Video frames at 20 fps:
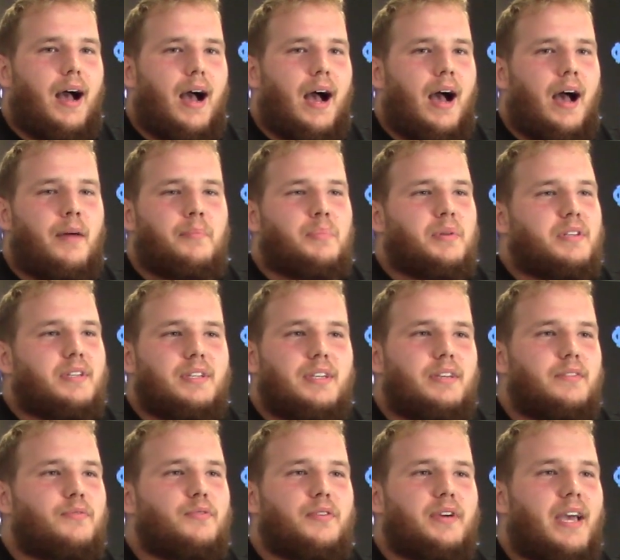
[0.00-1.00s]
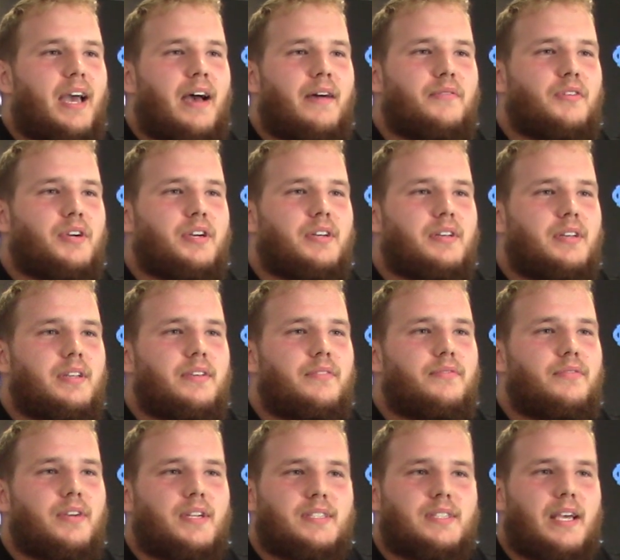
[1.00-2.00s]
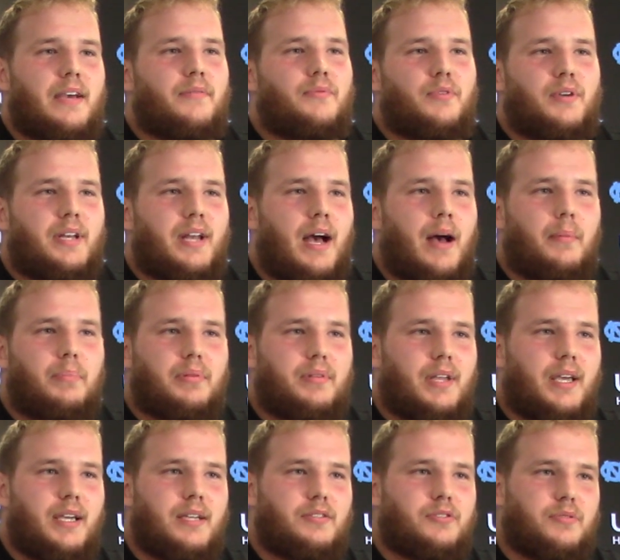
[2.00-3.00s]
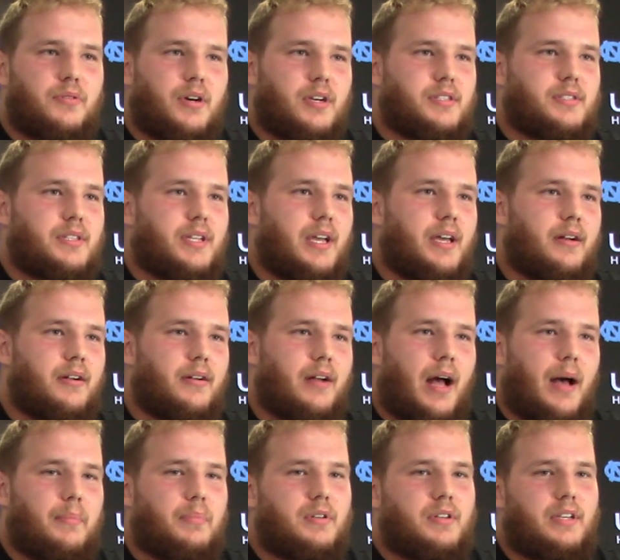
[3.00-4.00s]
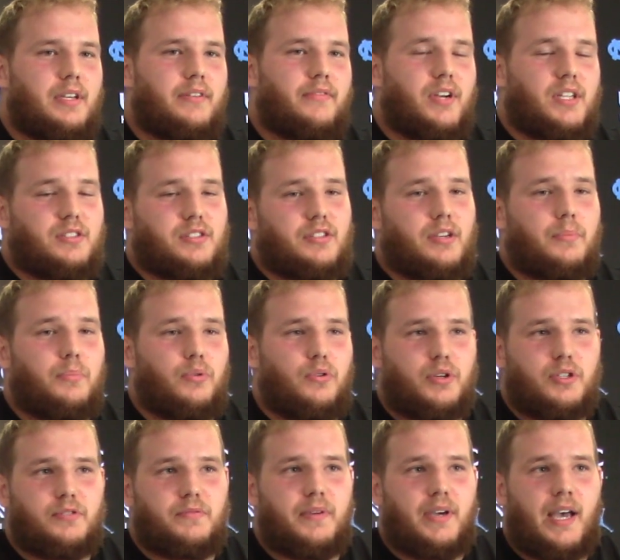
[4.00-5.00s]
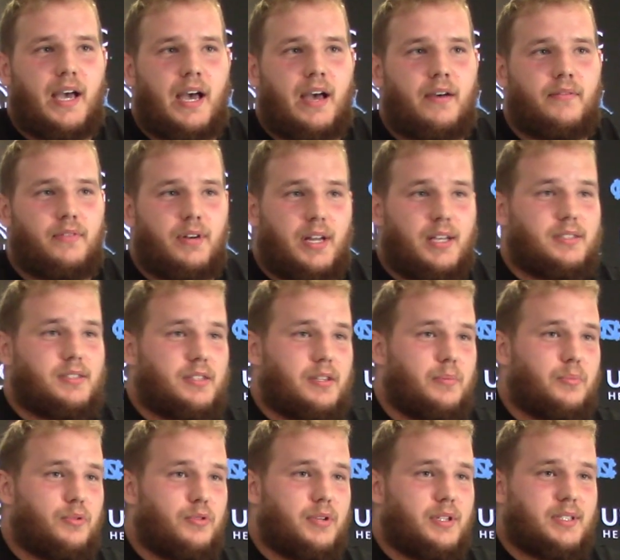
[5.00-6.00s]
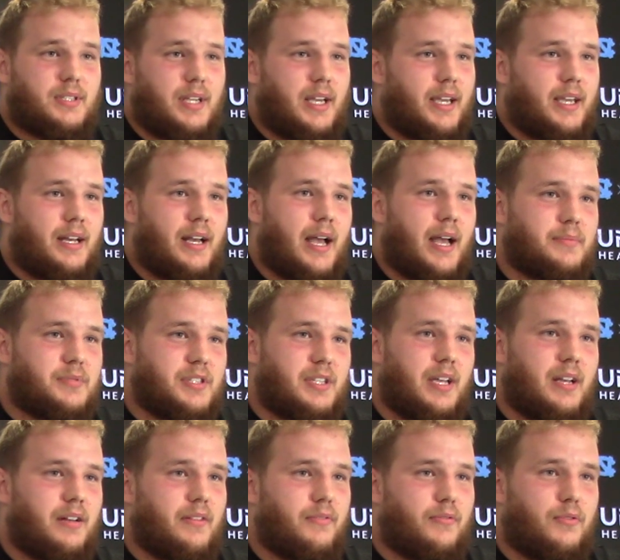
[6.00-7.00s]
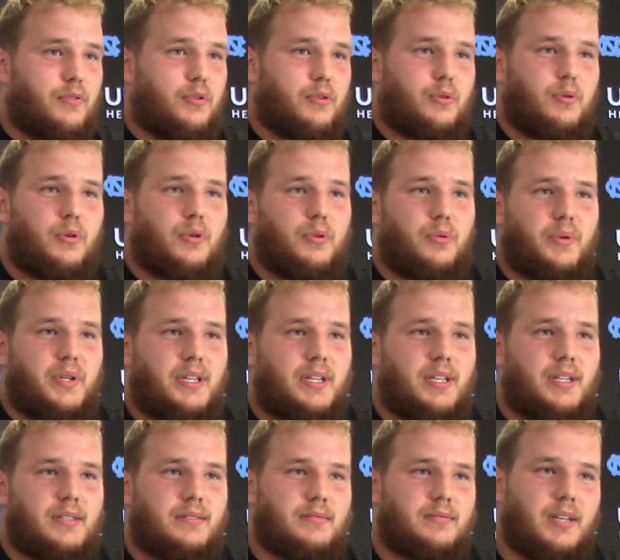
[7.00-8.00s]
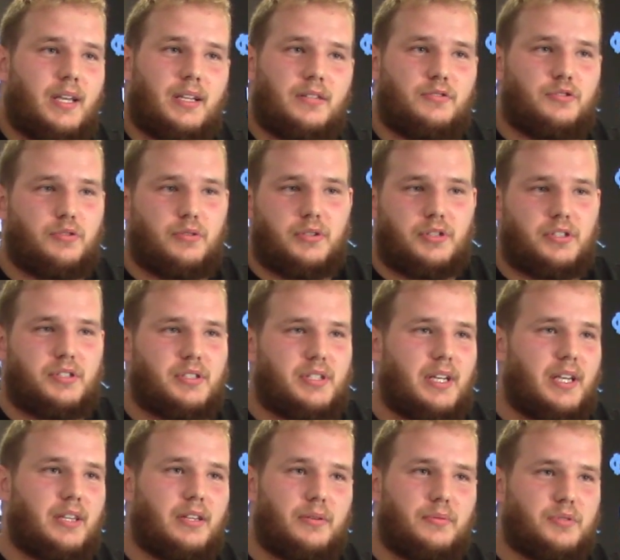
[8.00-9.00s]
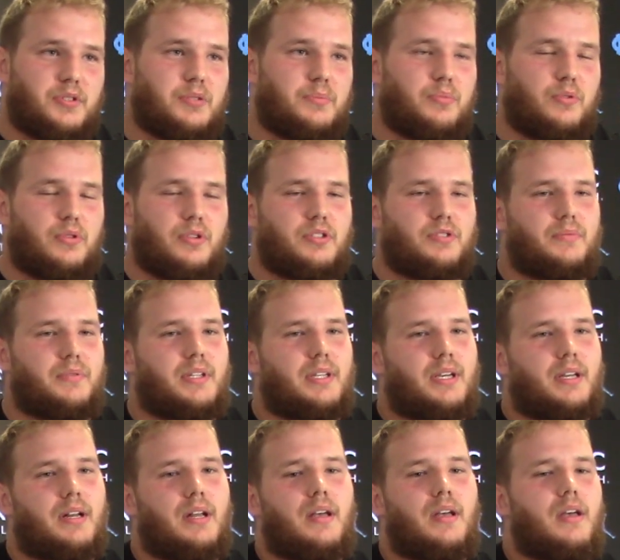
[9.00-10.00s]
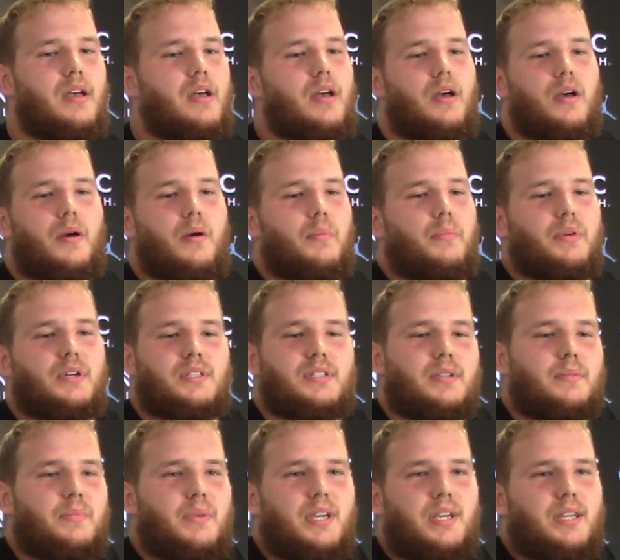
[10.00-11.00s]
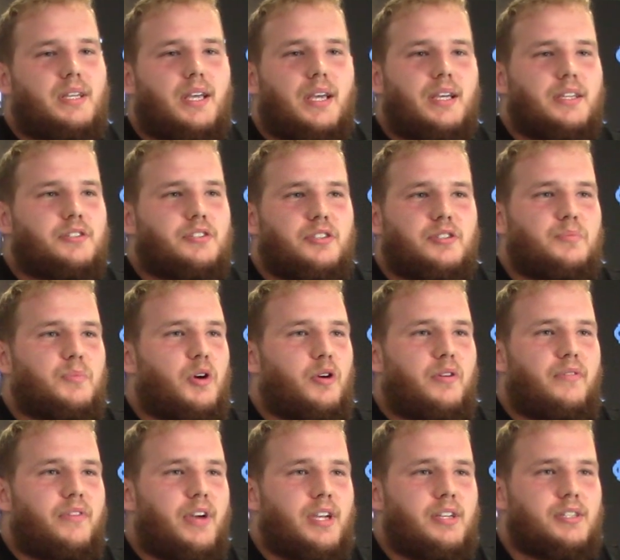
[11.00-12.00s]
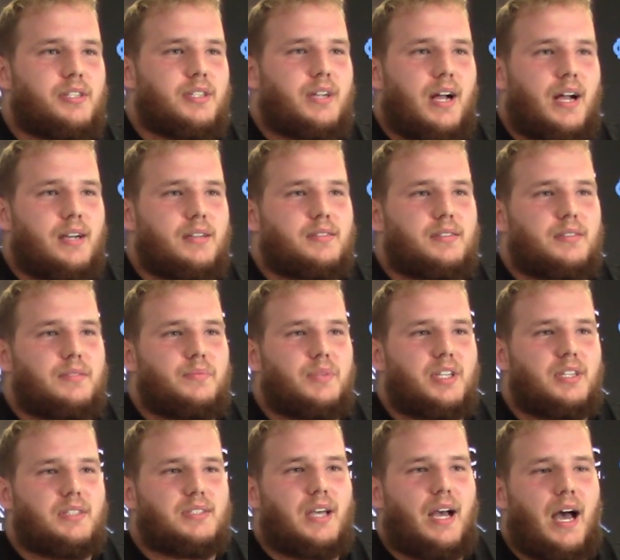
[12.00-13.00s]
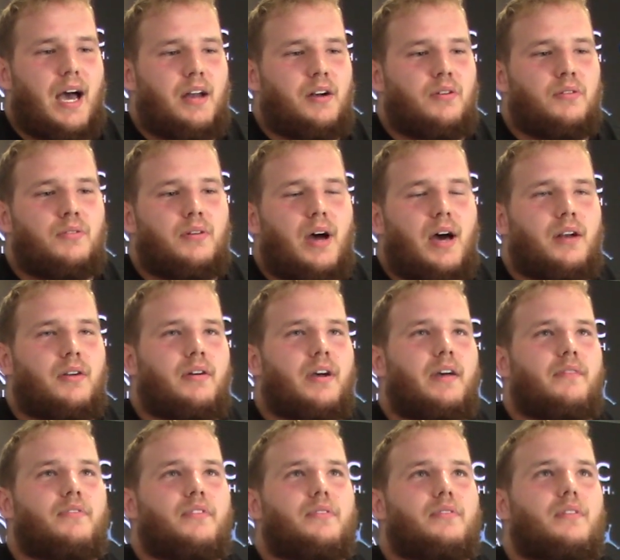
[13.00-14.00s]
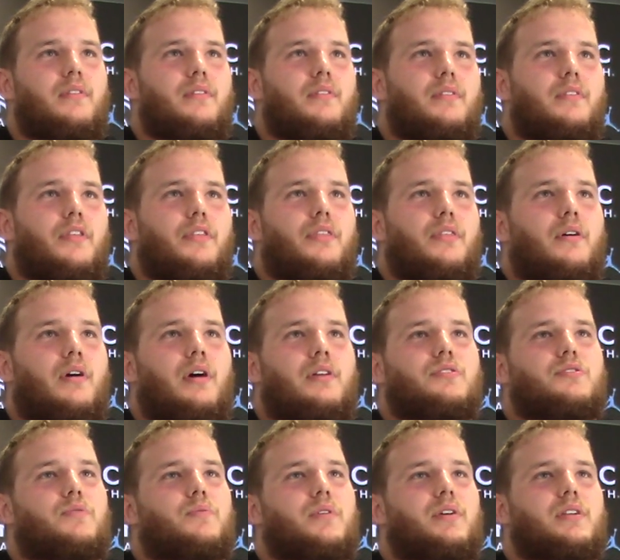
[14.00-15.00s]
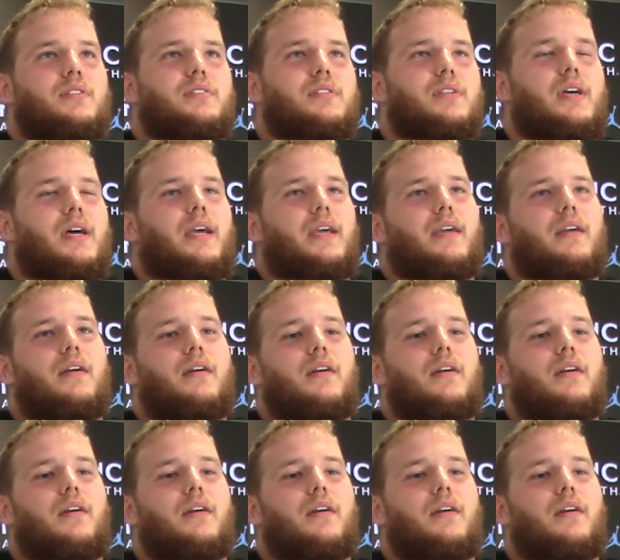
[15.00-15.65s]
I believe we have a good defense. Have we not played to our standard? I believe at some points we have, and at some points, like in State in the fourth quarter, we didn't. At Georgia State, there were some points we did. But to me, it's just motivation, honestly, because I don't, I don't have the, the thought to where it's like,